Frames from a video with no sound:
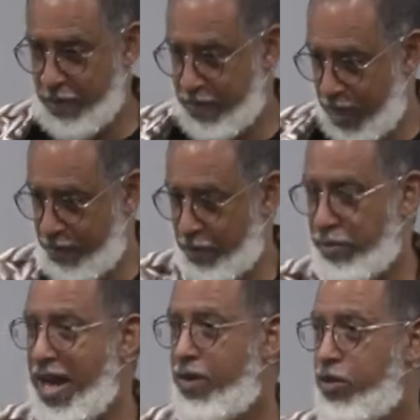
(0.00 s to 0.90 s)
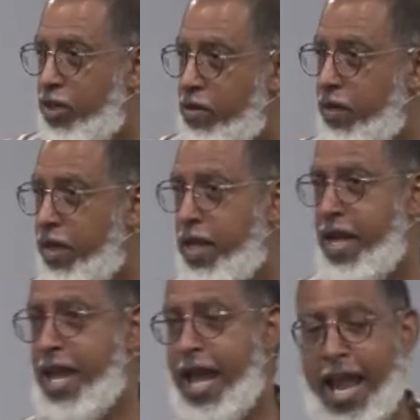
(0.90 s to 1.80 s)
my, my, my brown shirt,
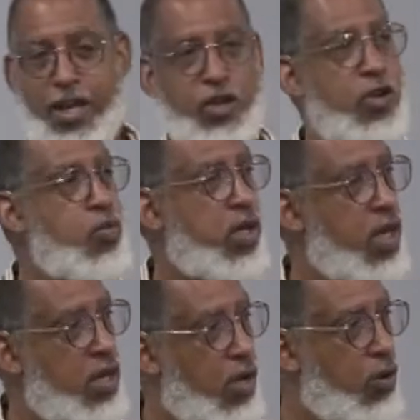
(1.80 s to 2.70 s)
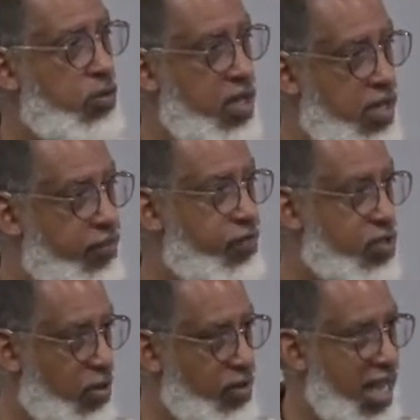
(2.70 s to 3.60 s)
and you wouldn't have known the
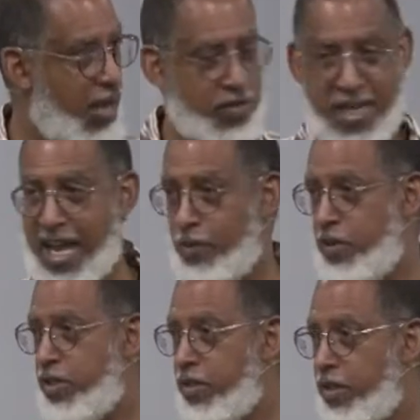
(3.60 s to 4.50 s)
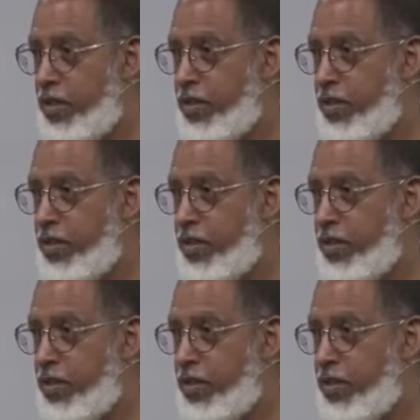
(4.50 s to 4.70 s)
difference on the outside, would you?